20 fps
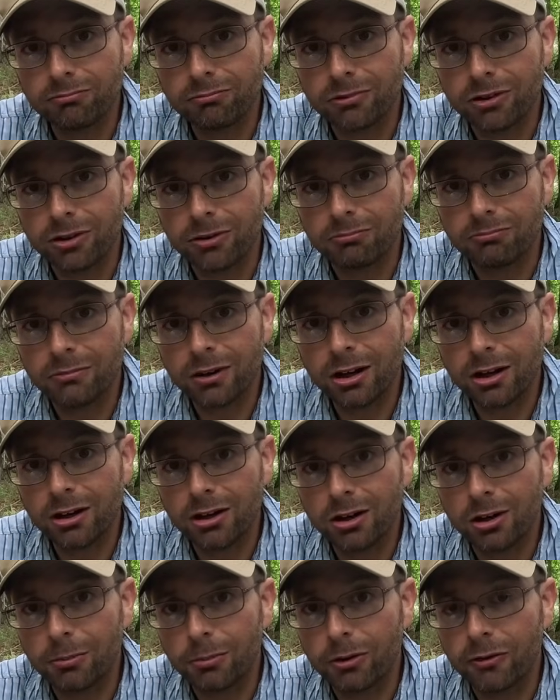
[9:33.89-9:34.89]
So
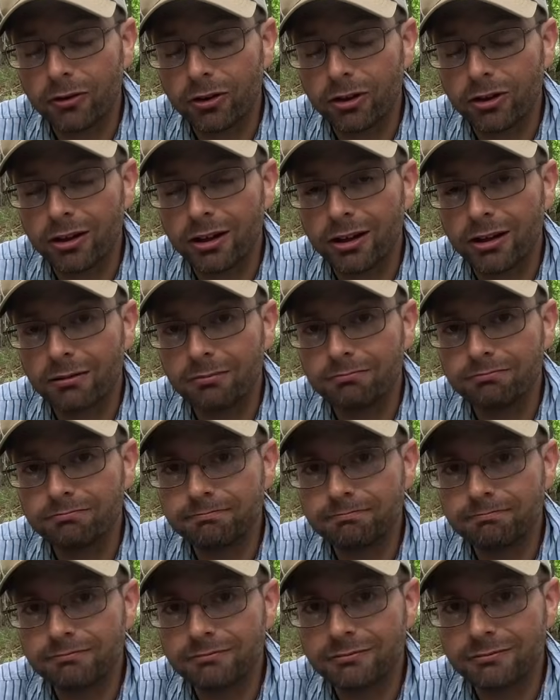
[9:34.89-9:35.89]
hope you have a good day.
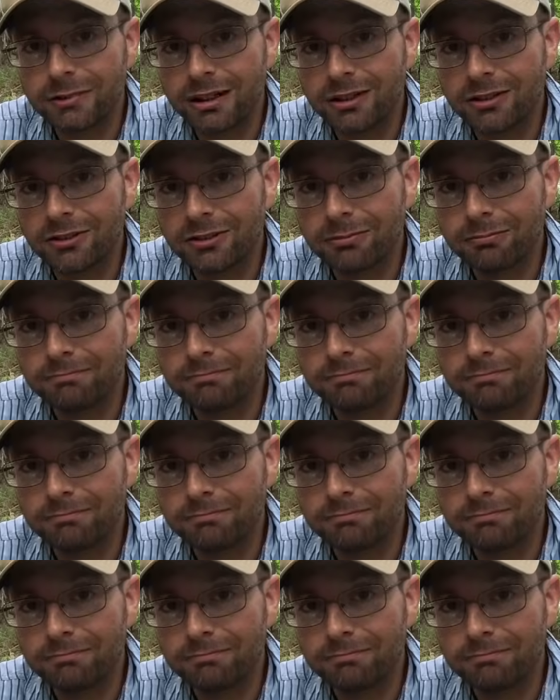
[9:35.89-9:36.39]
Thanks.